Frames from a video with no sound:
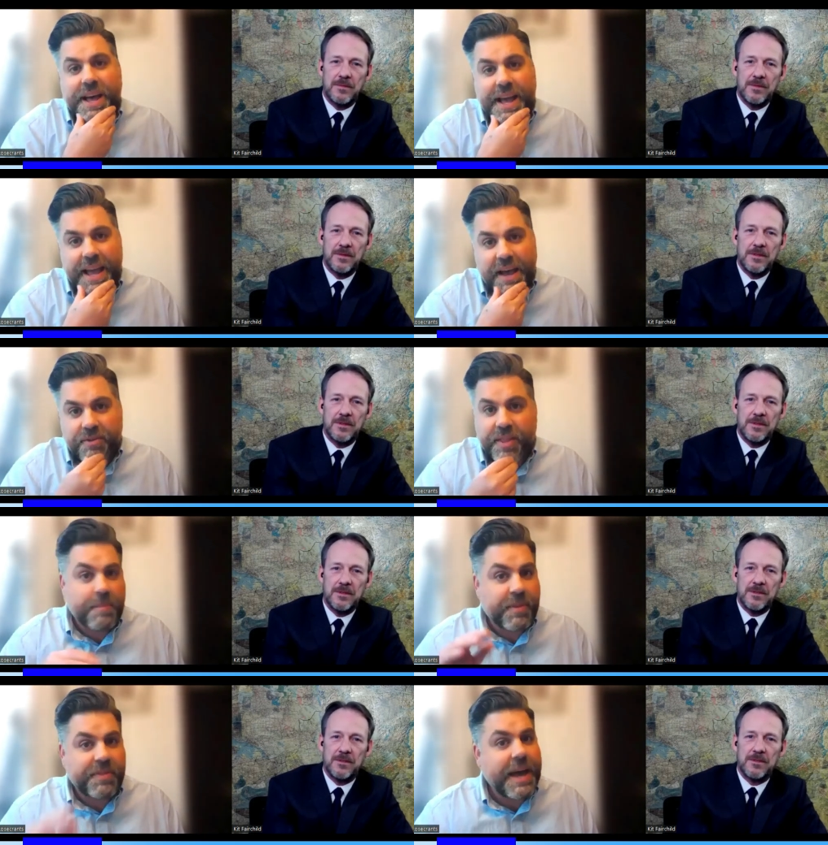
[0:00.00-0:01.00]
Speaker 1: i have for
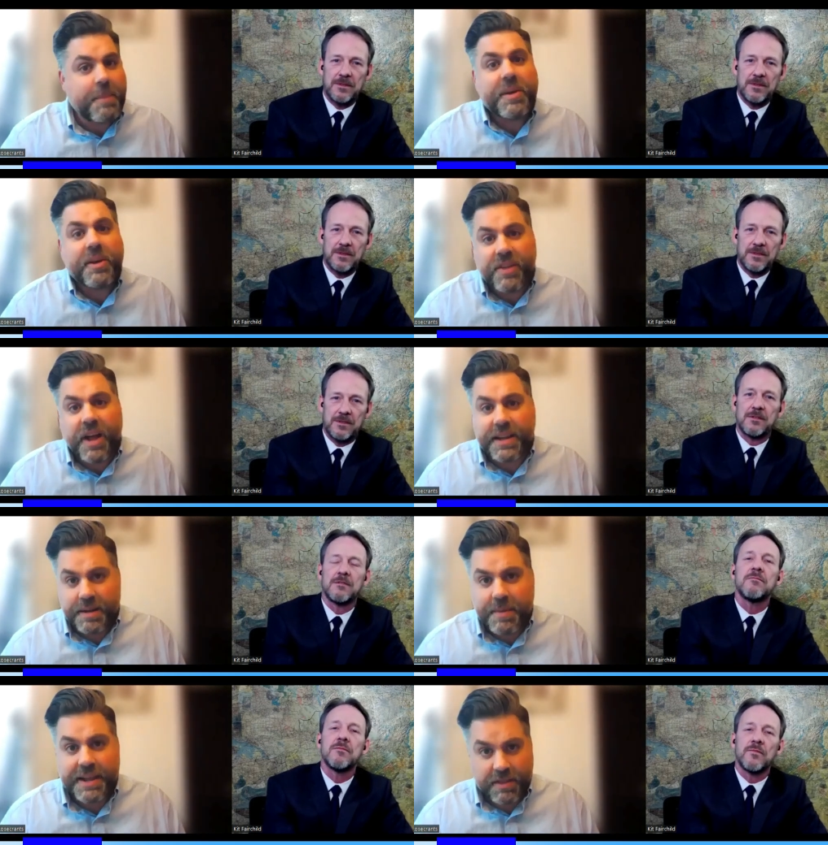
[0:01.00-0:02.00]
that but that bill's not going
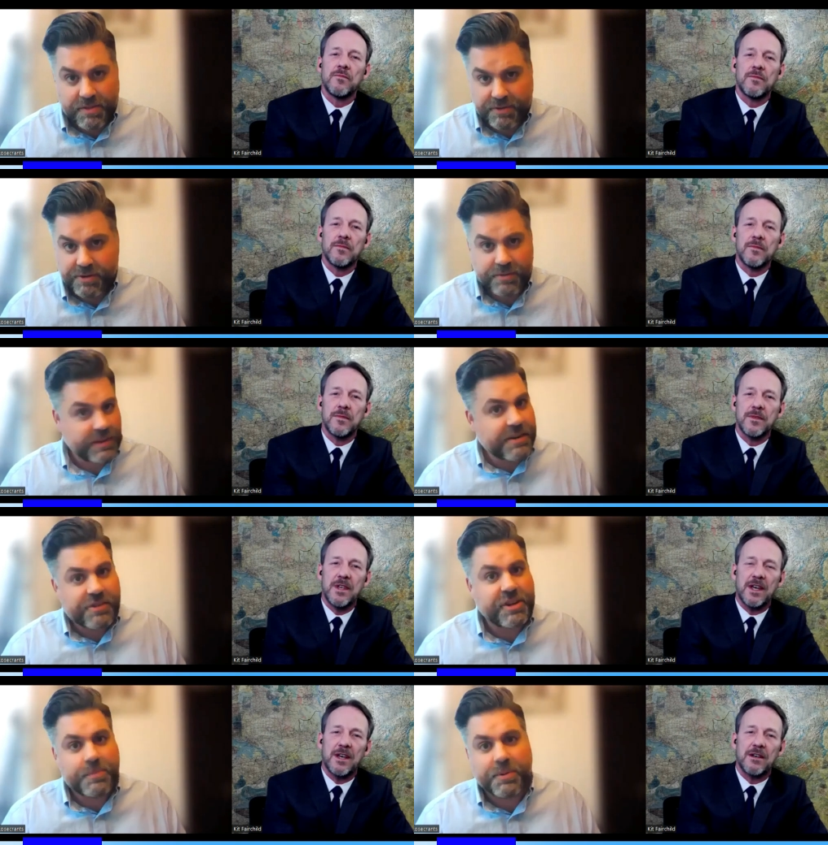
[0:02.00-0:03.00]
to make it through
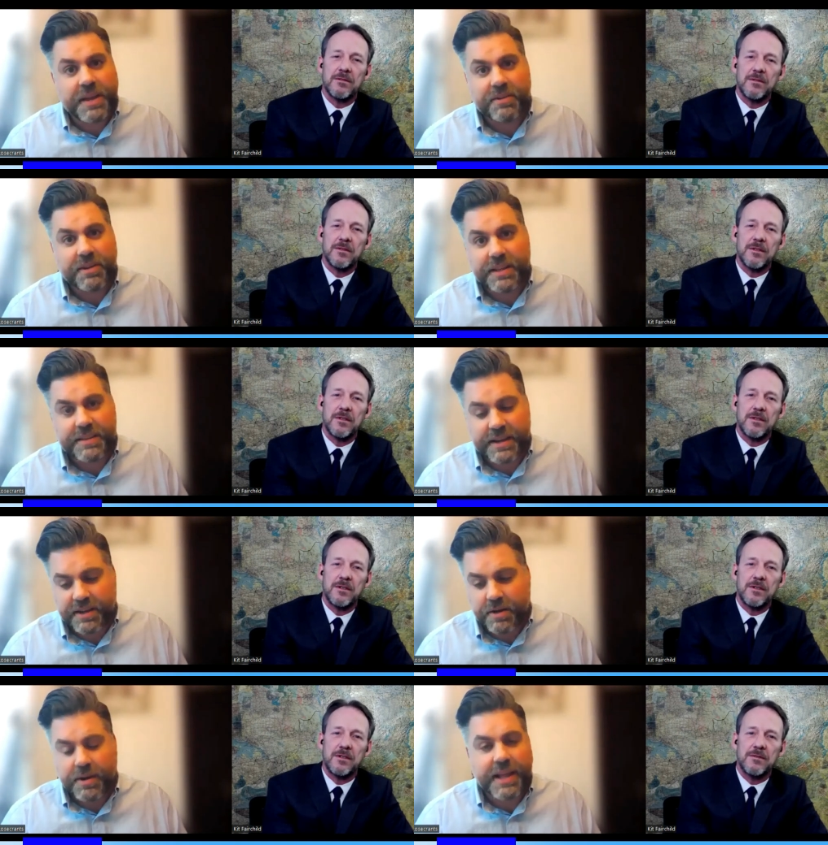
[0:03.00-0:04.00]
leadership yeah. will never let that
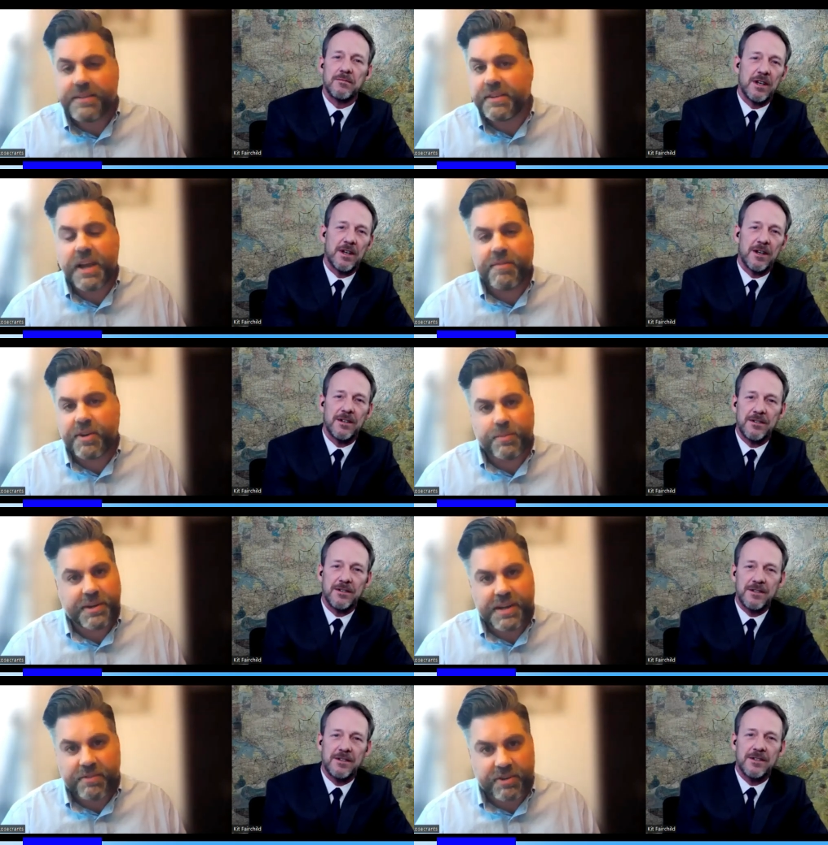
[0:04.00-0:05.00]
go and the governor
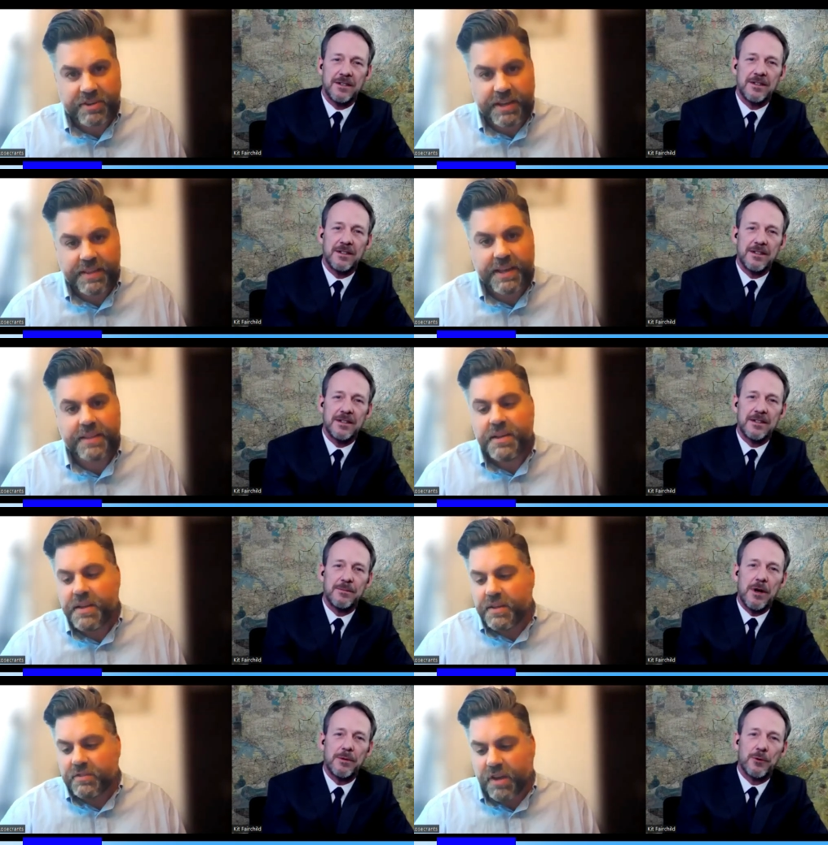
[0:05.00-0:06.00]
would never sign that
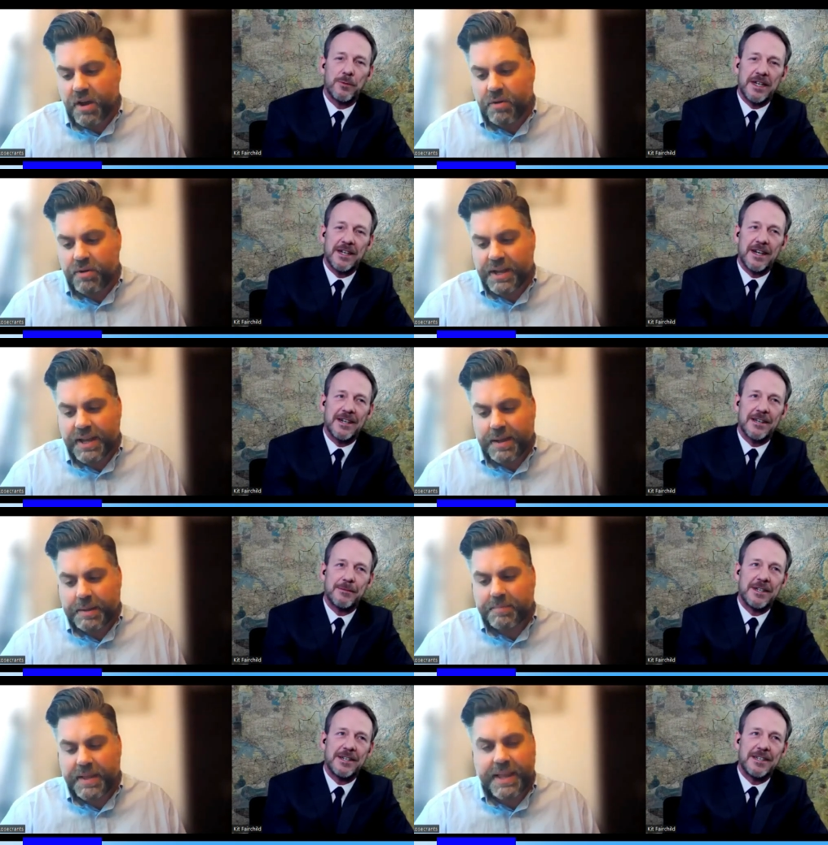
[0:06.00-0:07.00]
Speaker 2: Probably so make it out of
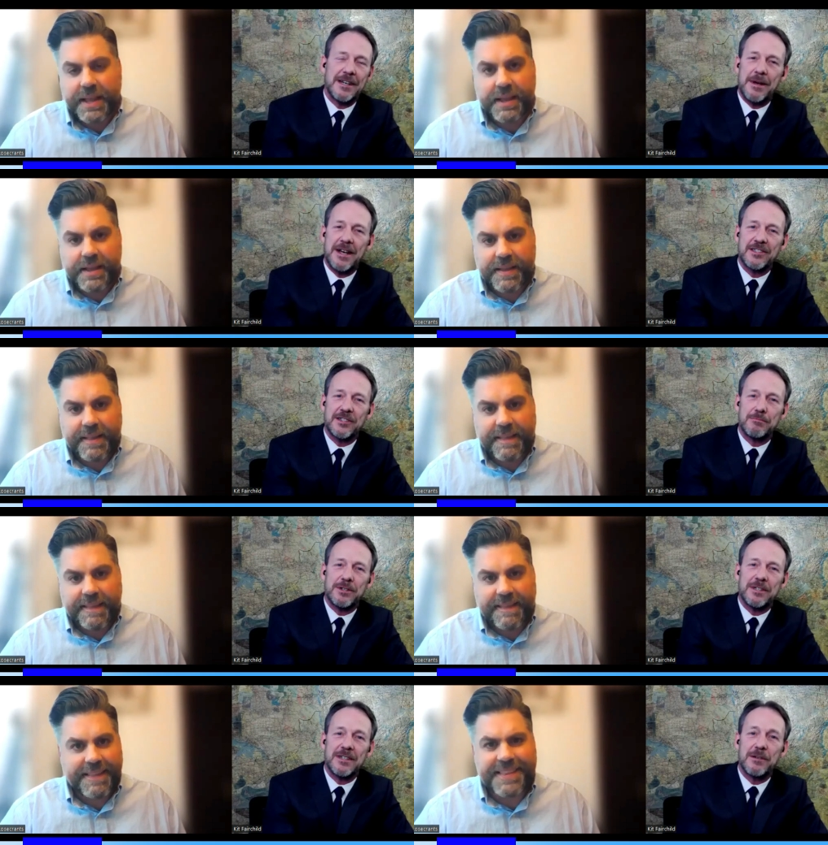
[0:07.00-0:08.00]
committee i imagine
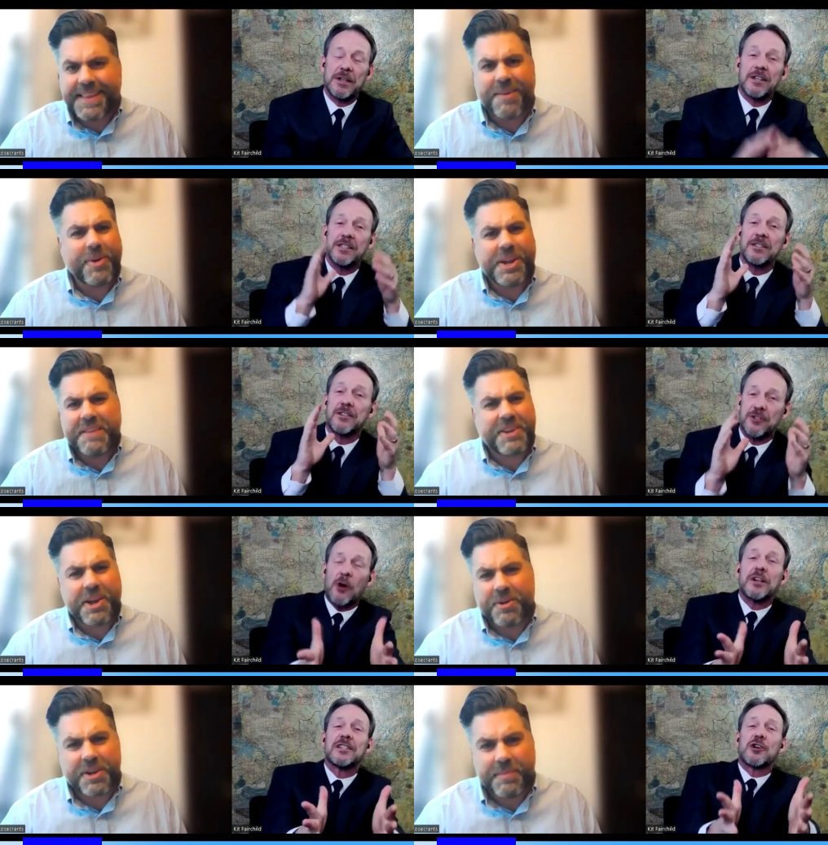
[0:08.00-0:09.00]
but, yeah, but it, uh, even
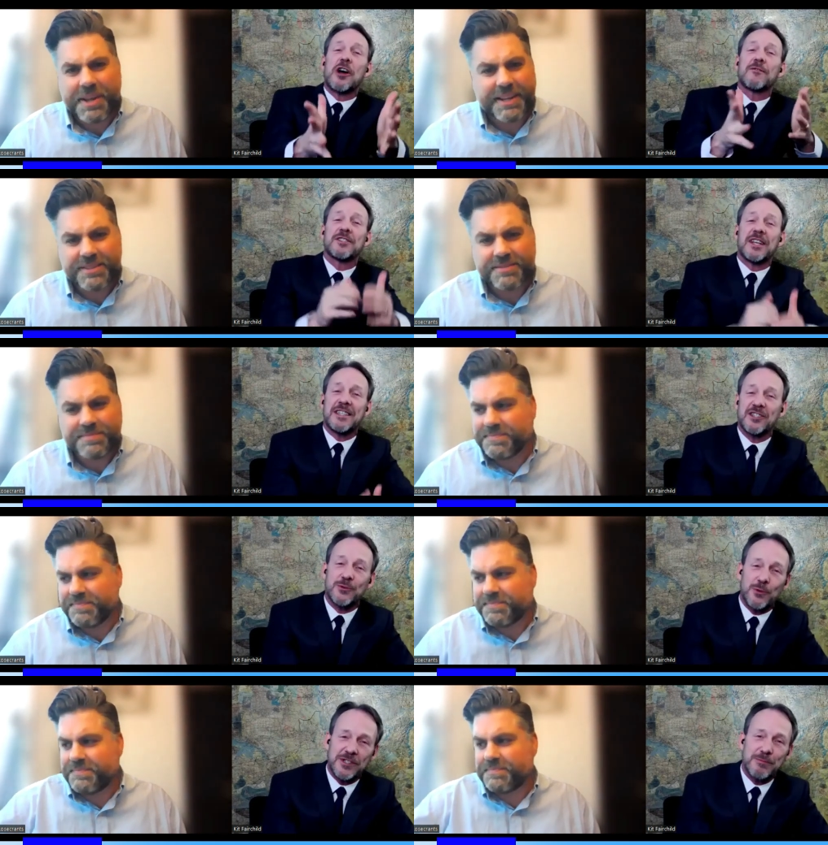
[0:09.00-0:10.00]
starting the
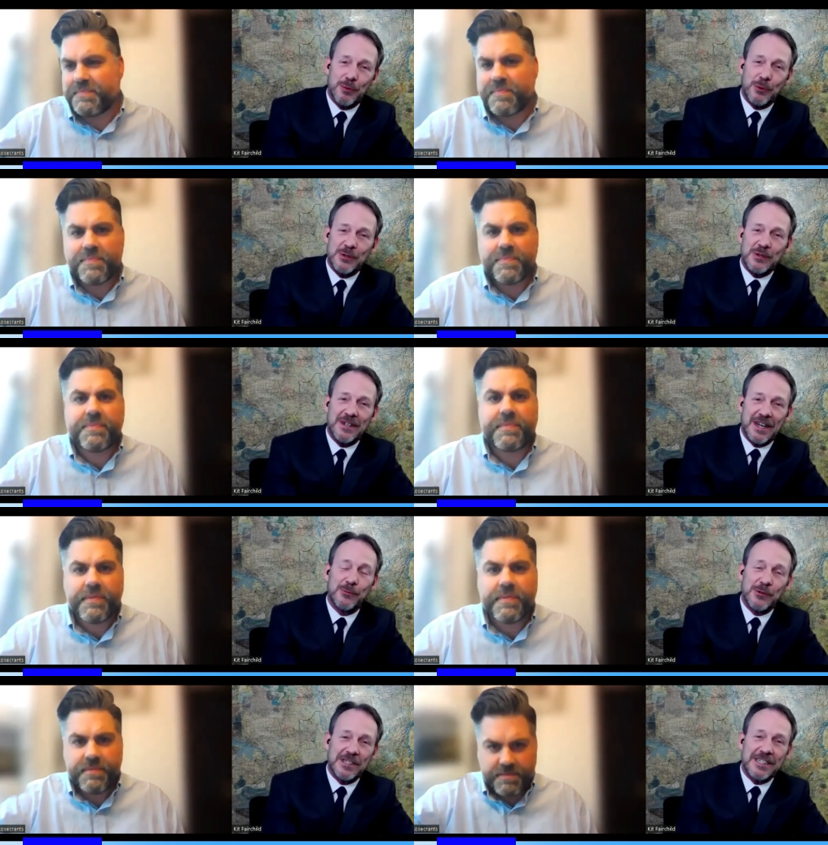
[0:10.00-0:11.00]
conversations was important
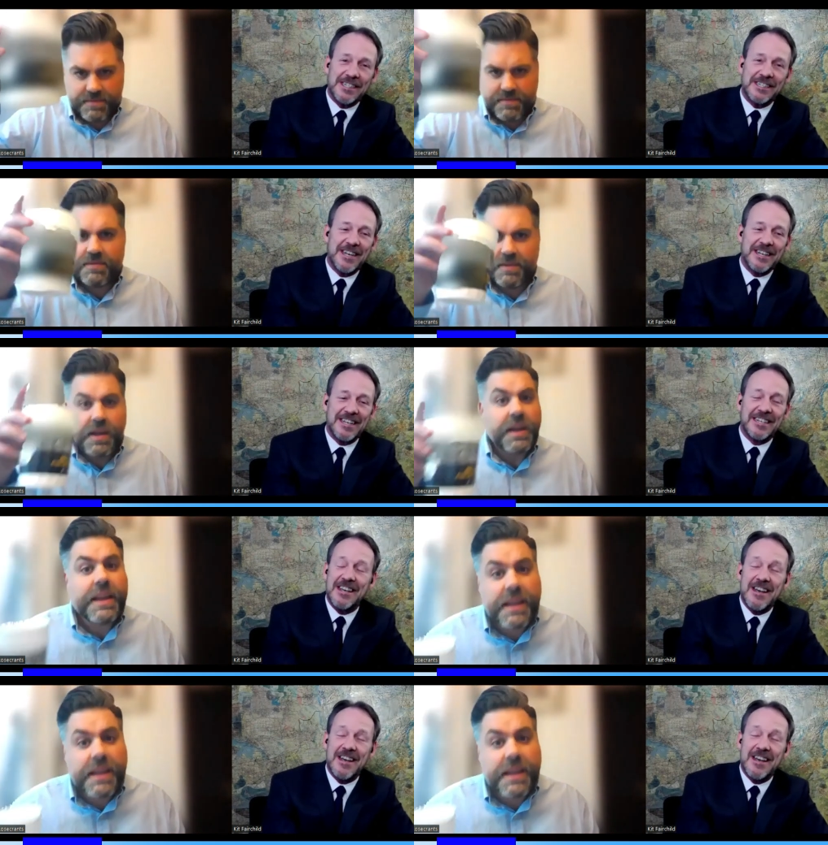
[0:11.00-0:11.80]
that really is i think